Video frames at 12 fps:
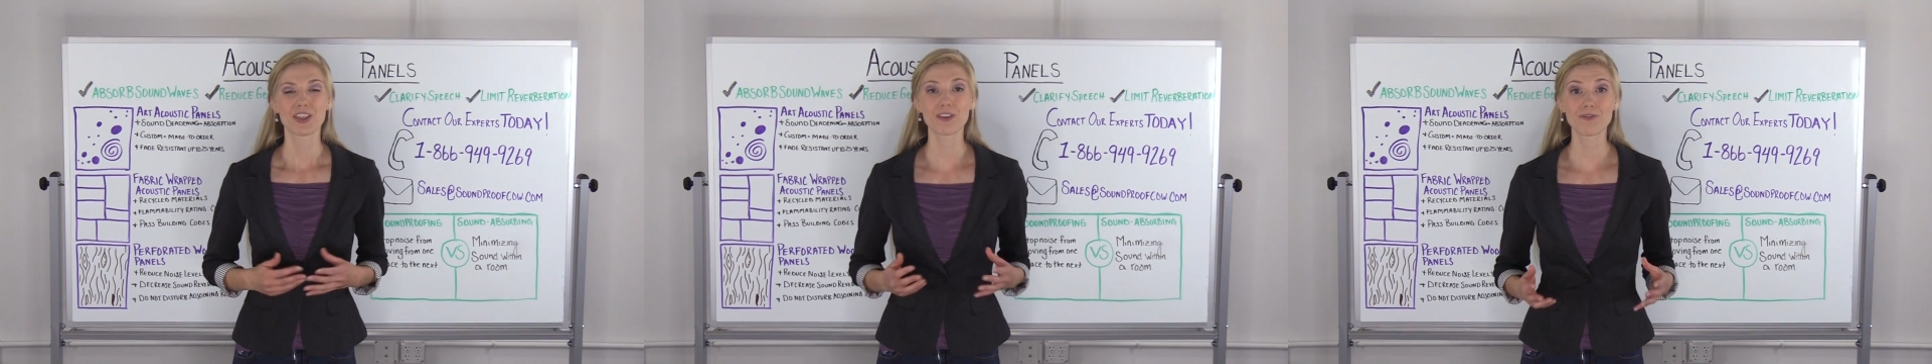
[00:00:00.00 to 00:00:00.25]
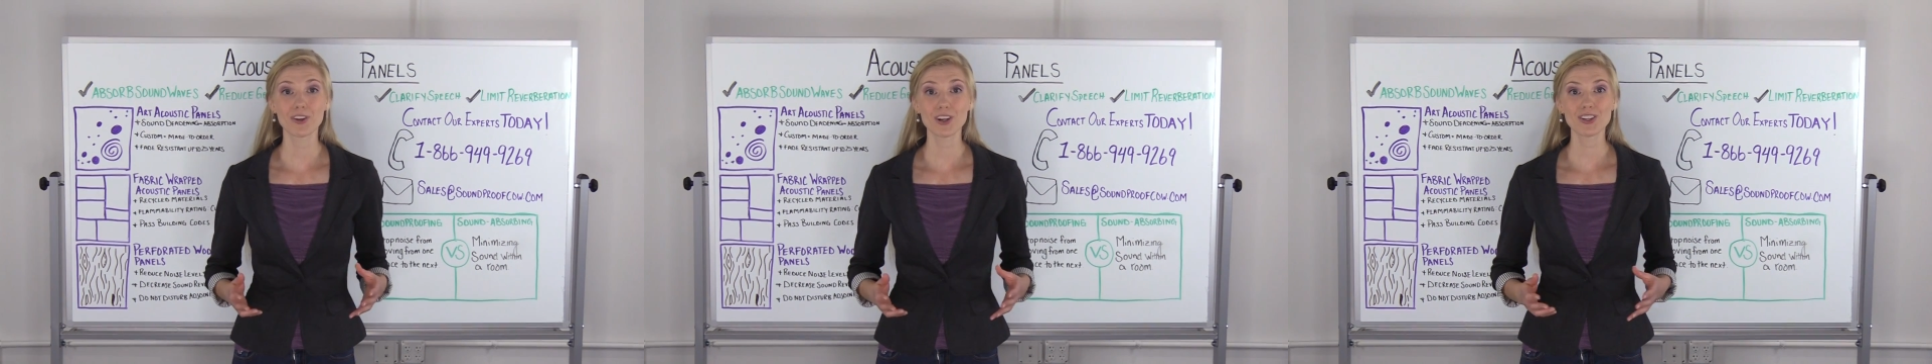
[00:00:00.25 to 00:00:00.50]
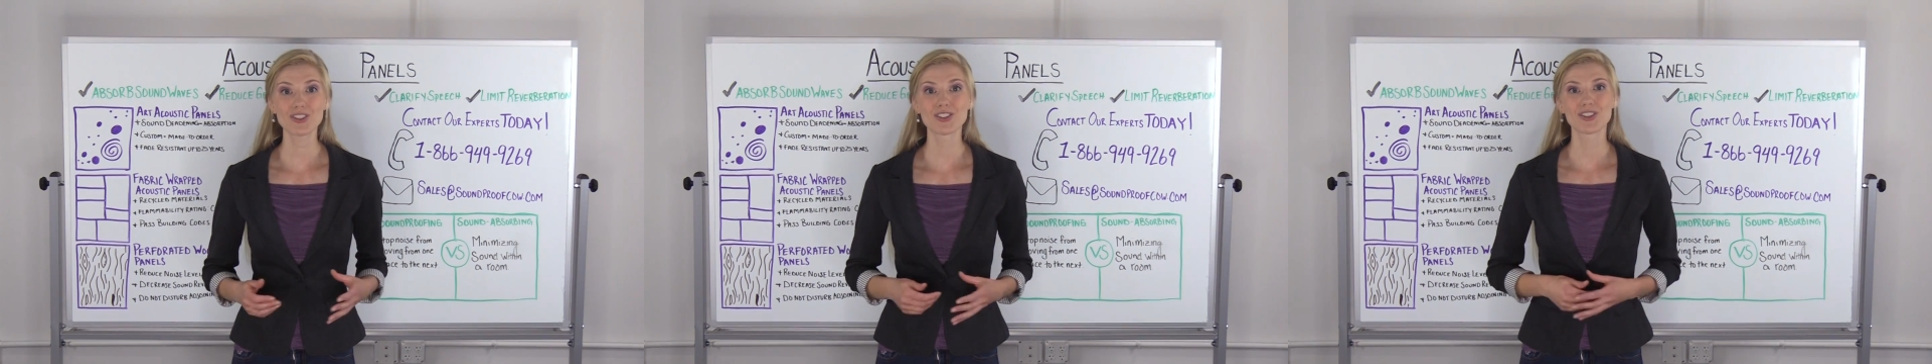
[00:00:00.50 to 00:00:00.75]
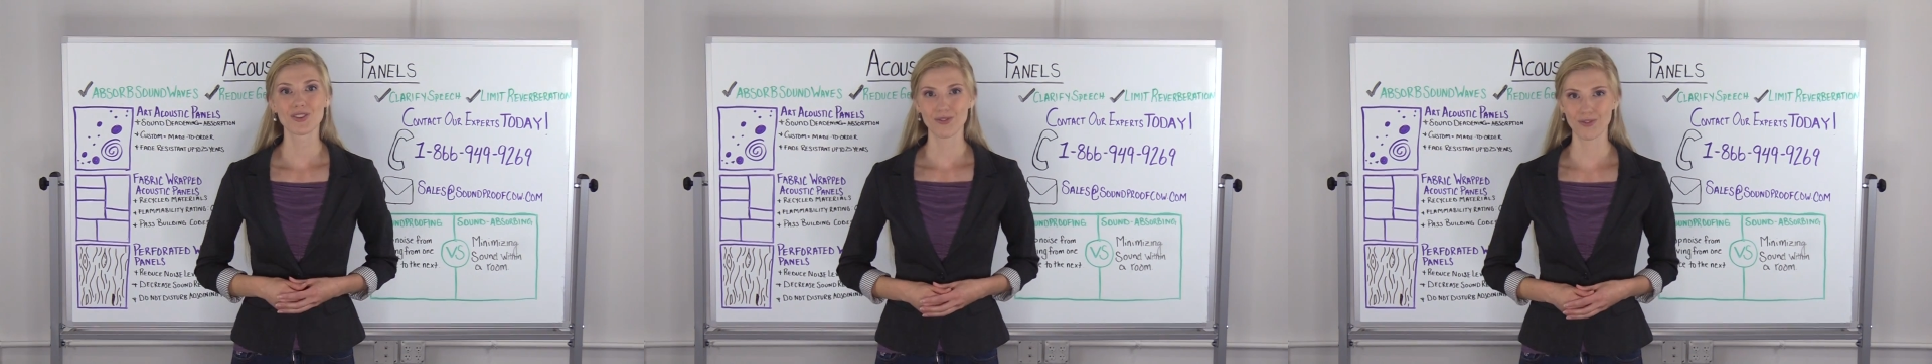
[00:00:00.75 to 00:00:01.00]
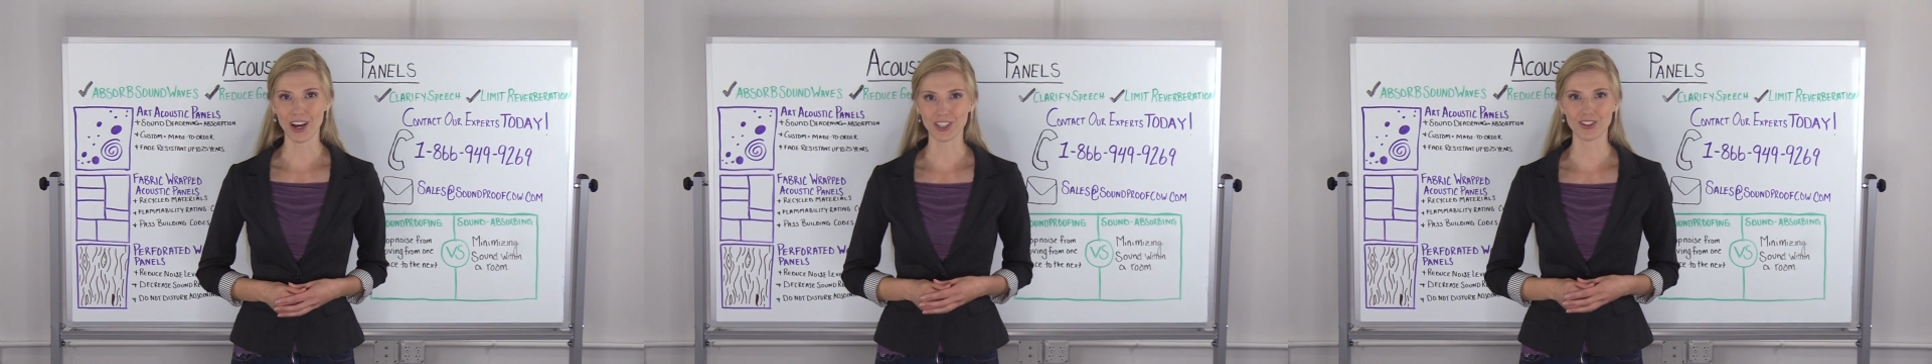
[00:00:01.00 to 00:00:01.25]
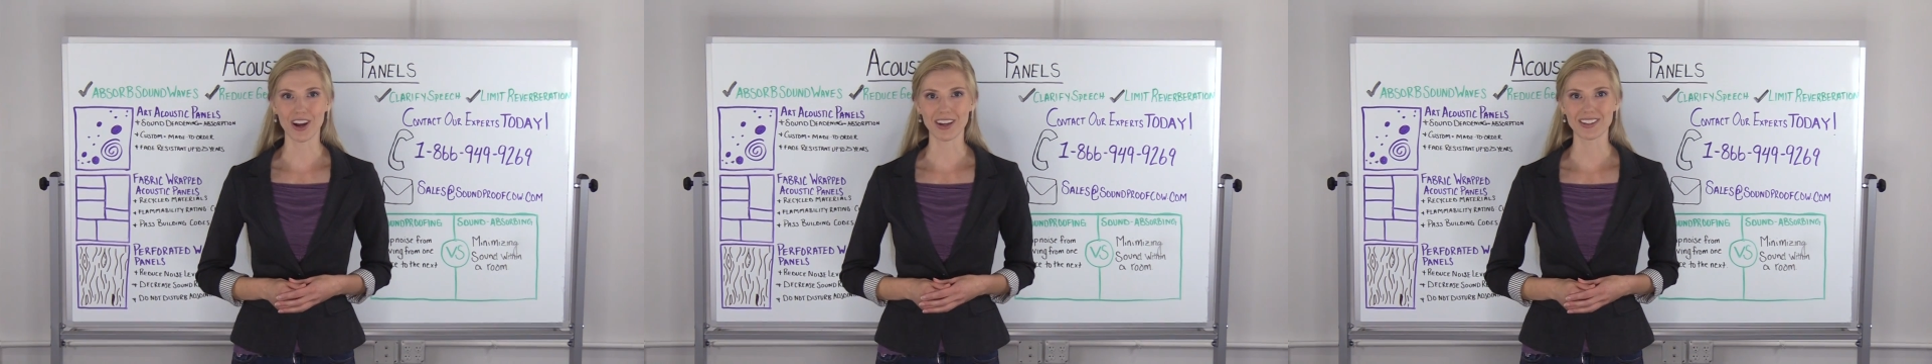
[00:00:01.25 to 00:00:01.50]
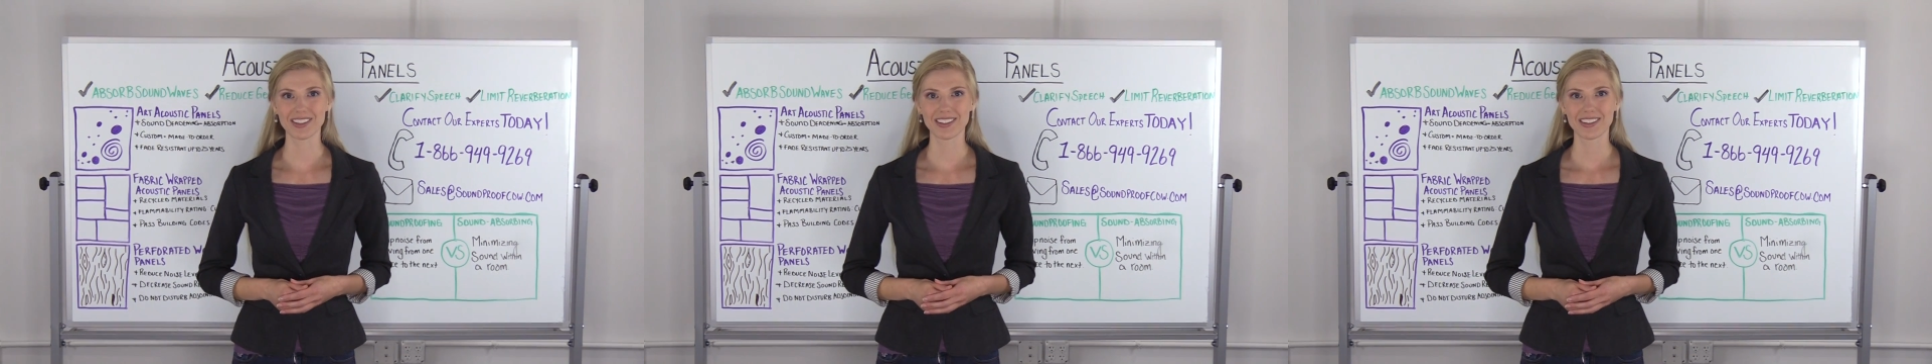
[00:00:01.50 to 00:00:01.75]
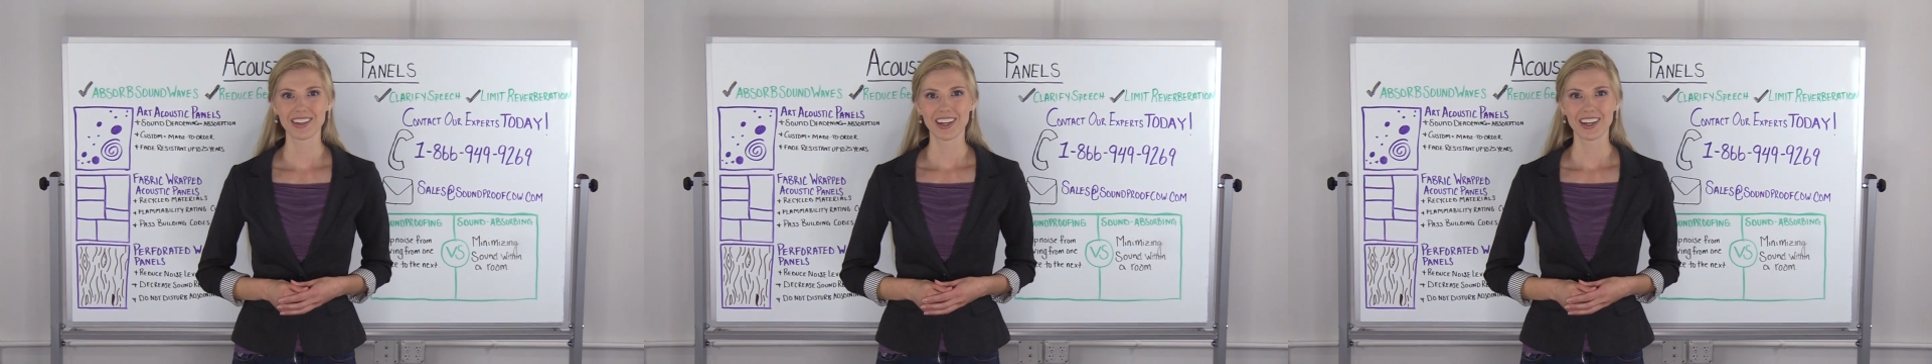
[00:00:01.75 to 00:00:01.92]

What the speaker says: The first, restaurants.